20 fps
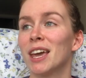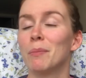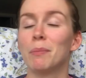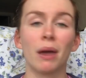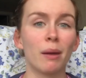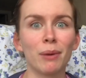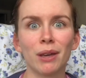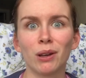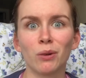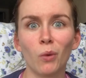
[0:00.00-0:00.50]

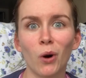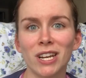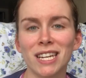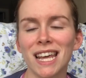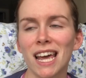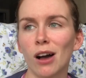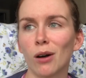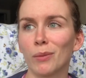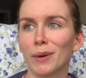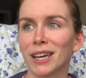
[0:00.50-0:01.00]
maybe one
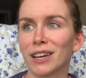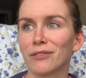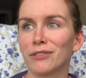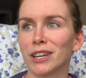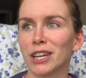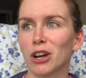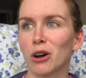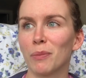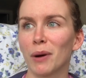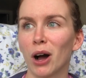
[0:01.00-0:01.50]
day I'll make a
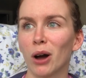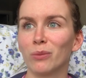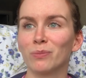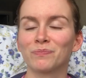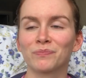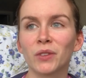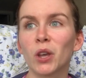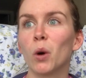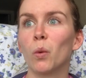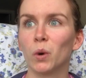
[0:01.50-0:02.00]
video about
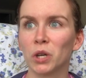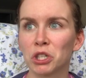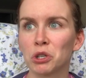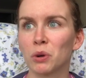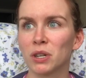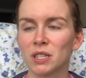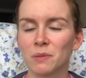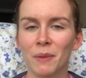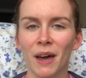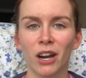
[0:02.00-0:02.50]
which
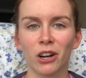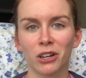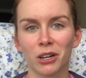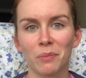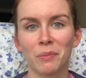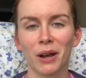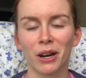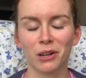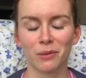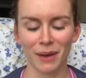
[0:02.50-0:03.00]
one's better
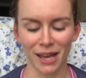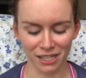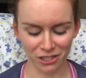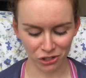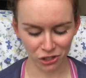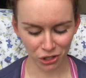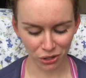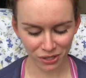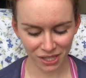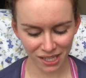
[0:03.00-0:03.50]
compared to
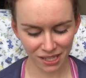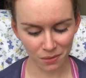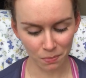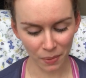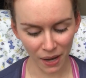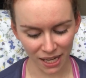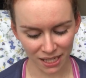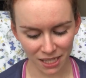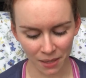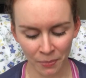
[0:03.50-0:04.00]
Massachusetts,
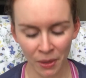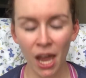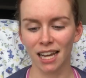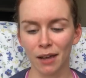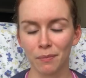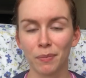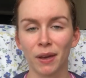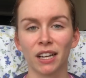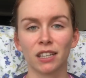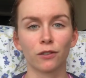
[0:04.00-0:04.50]
but I
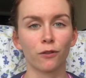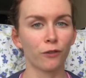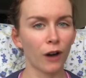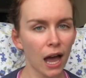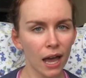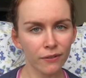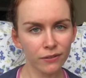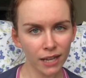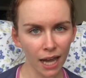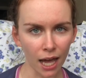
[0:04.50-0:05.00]
picked
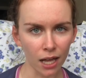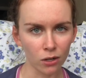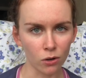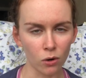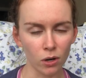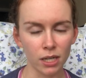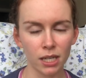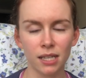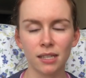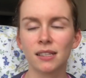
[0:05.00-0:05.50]
5
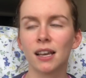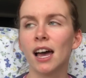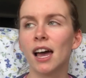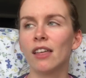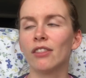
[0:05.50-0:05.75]
categories.